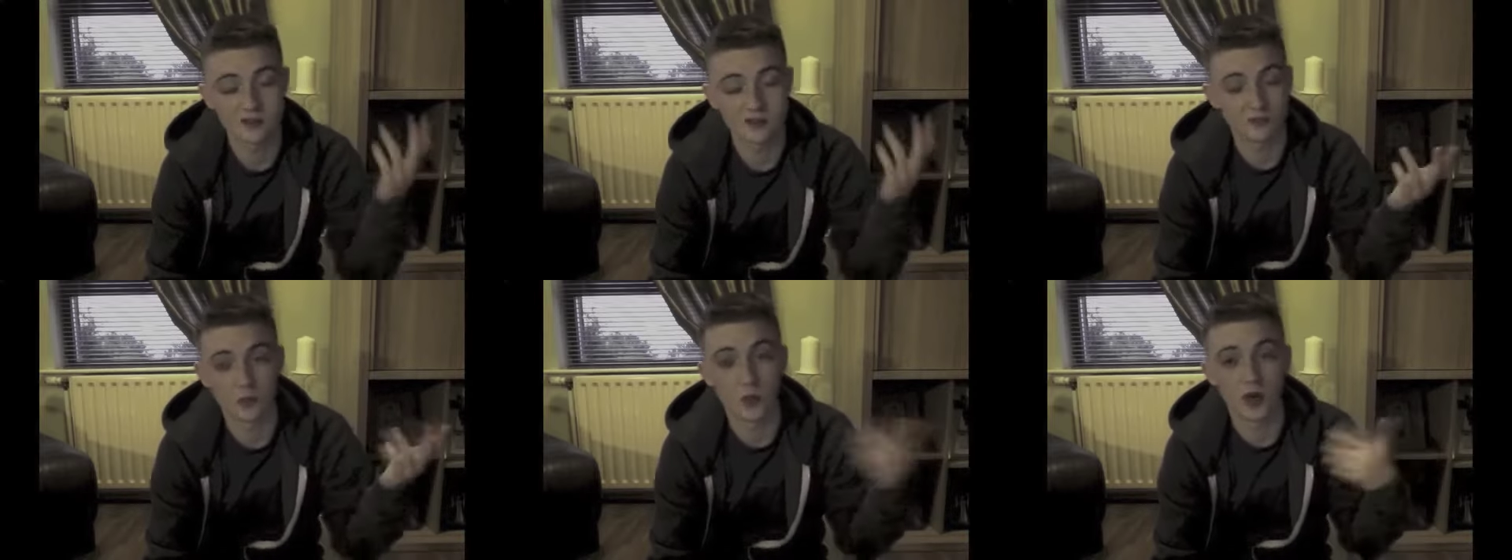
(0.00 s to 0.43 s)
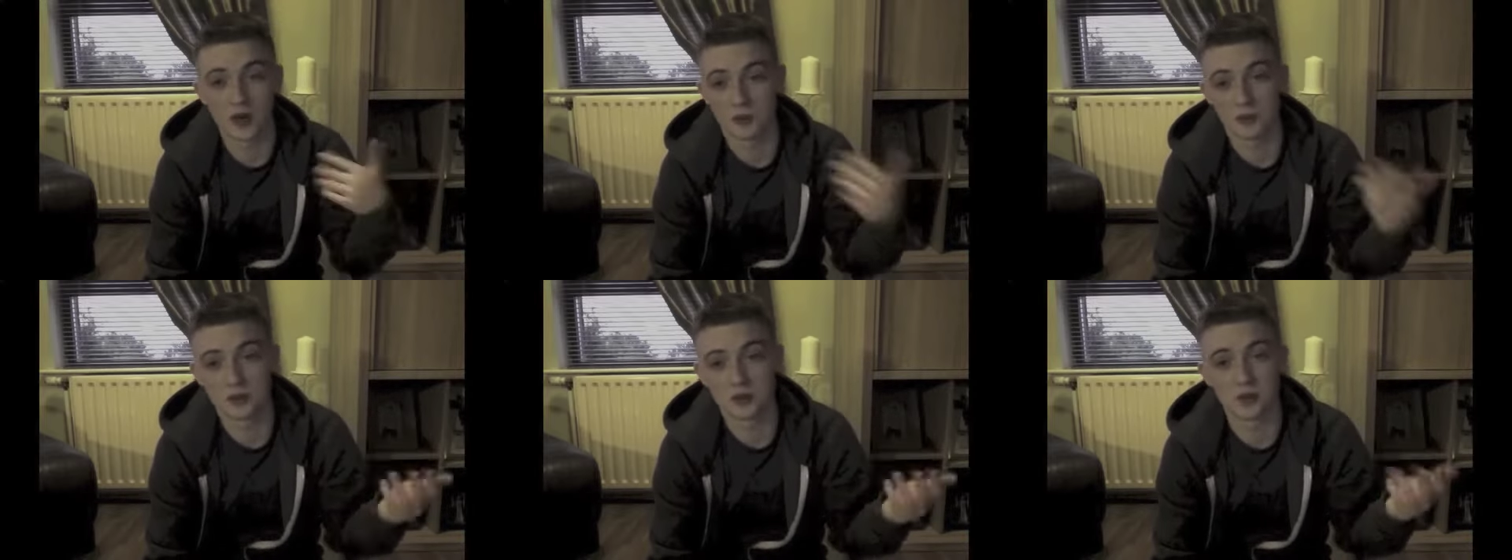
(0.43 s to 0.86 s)
what I
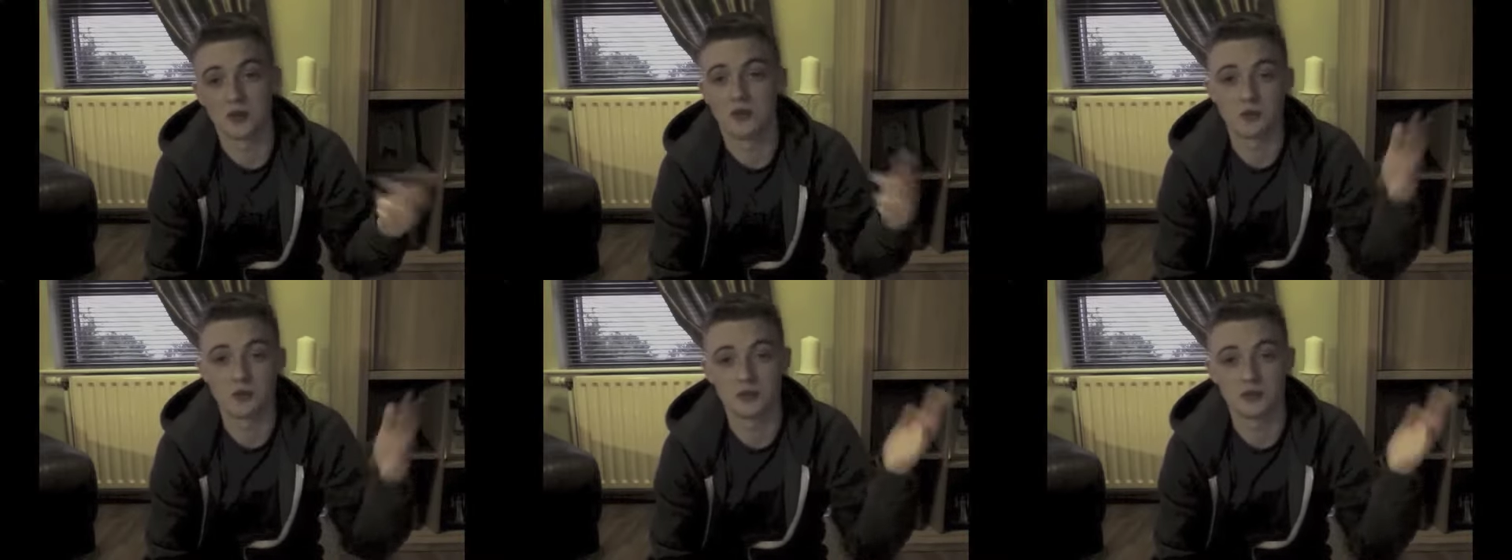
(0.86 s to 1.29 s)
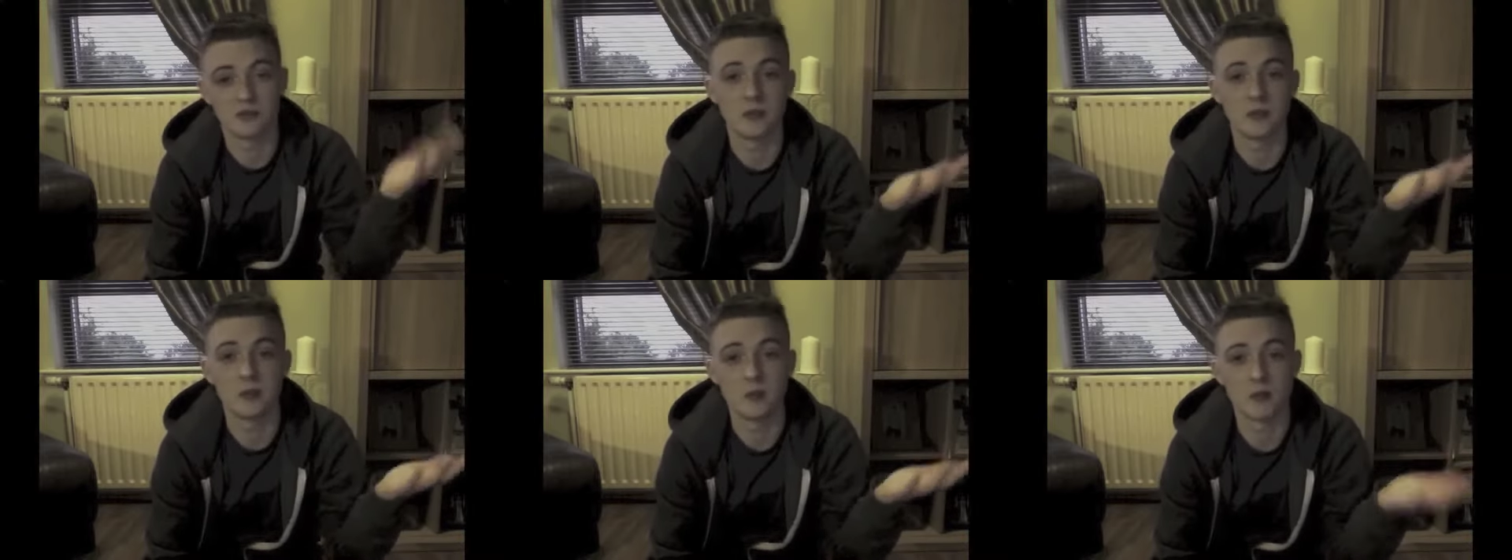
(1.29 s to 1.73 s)
would call, it was a
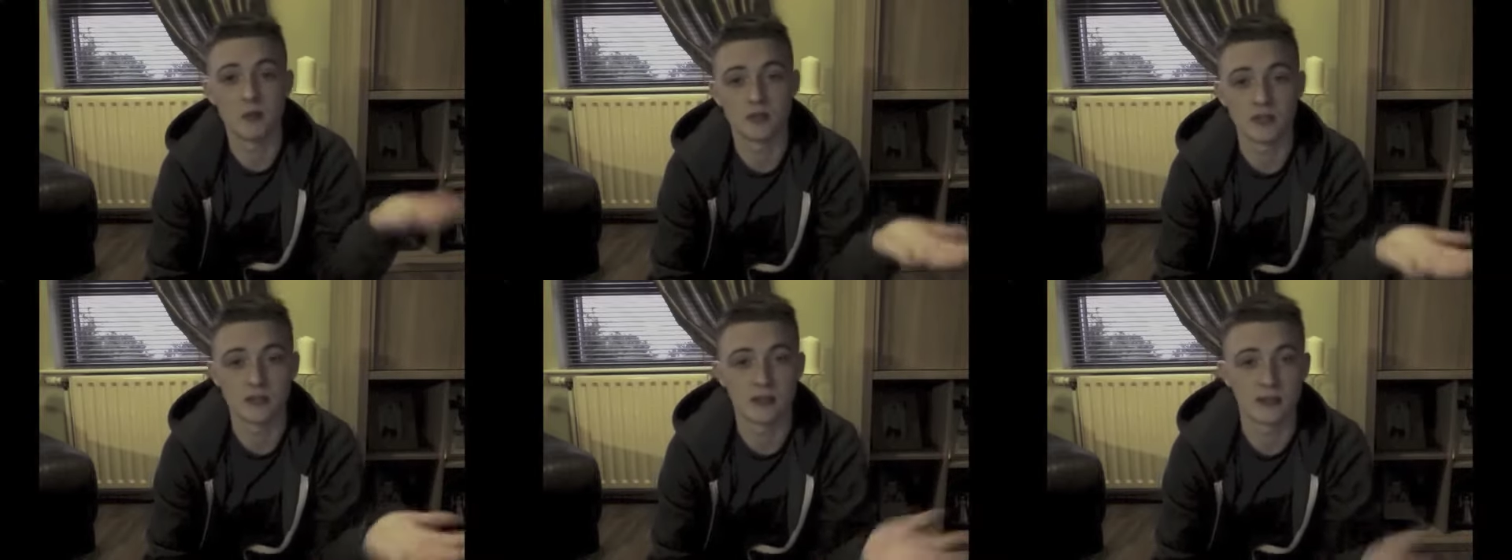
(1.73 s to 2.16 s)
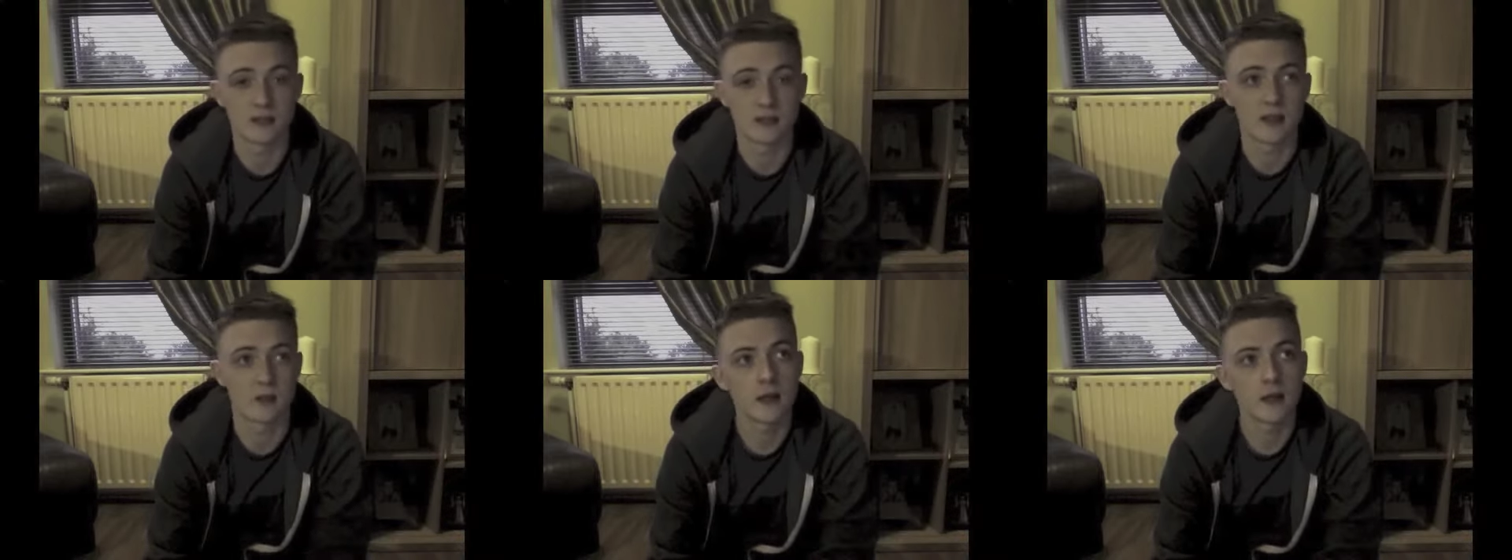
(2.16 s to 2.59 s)
female body at that
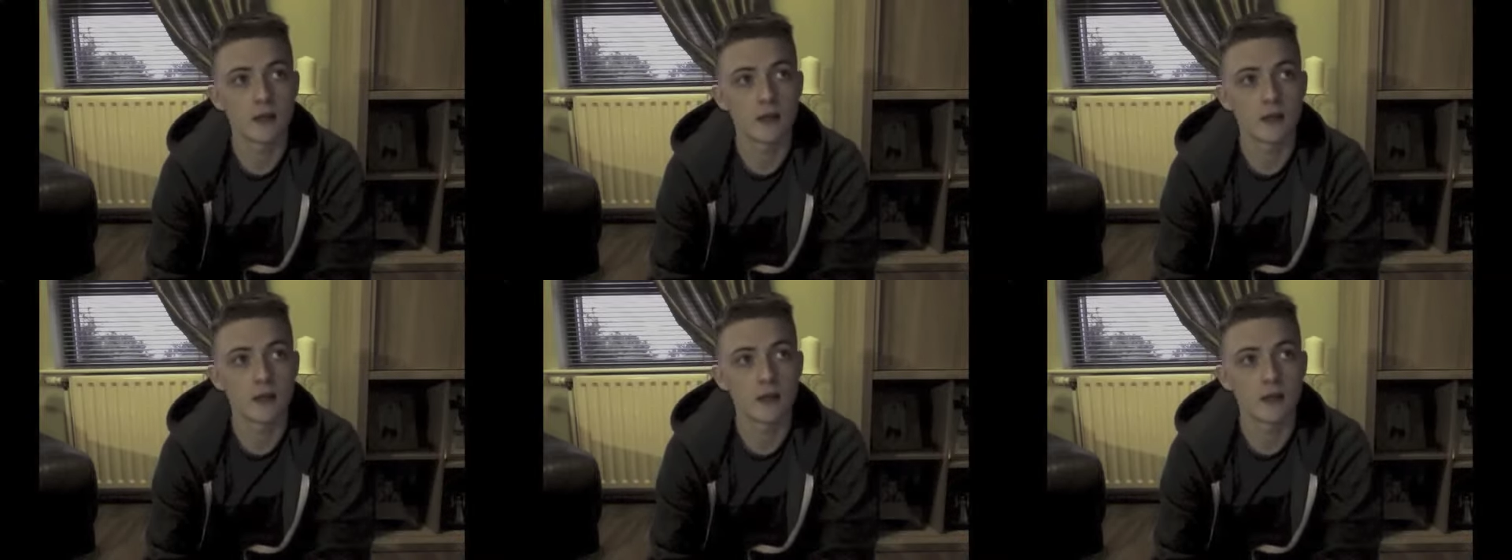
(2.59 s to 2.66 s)
time.